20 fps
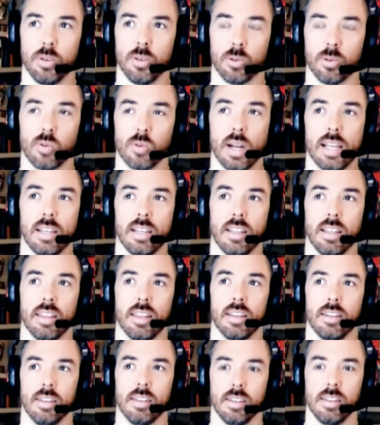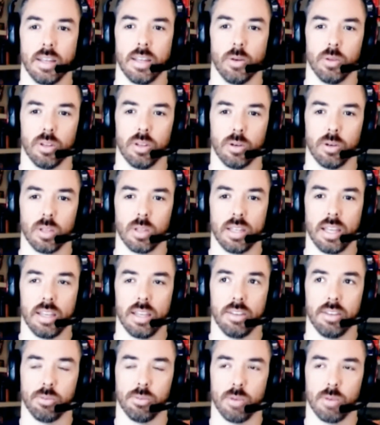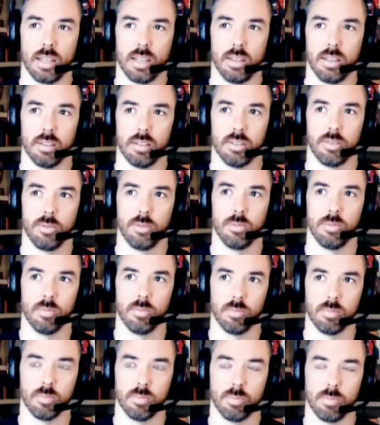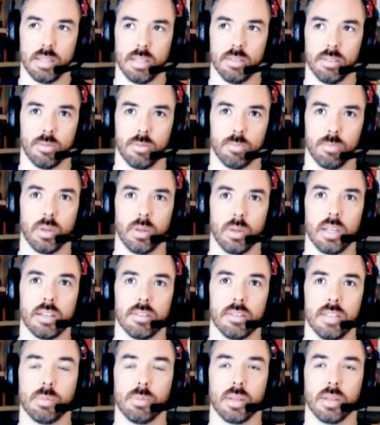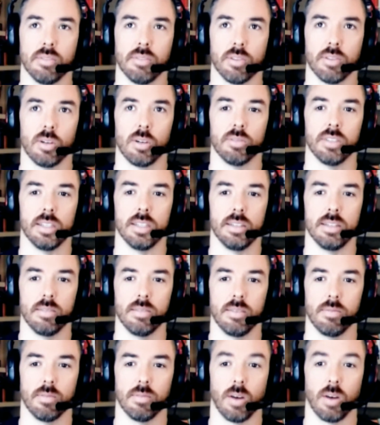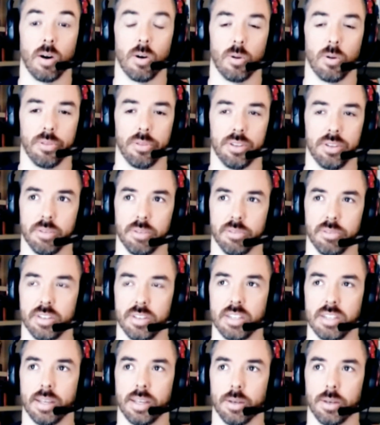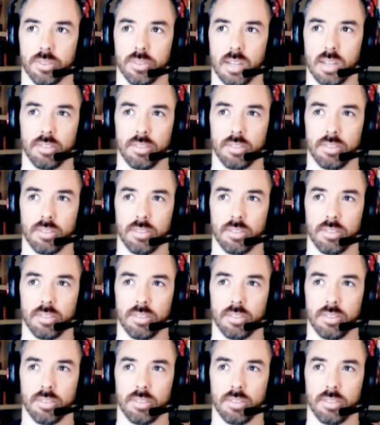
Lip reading: you're right that, in the early days, we had to be pretty deeply involved in all the different details.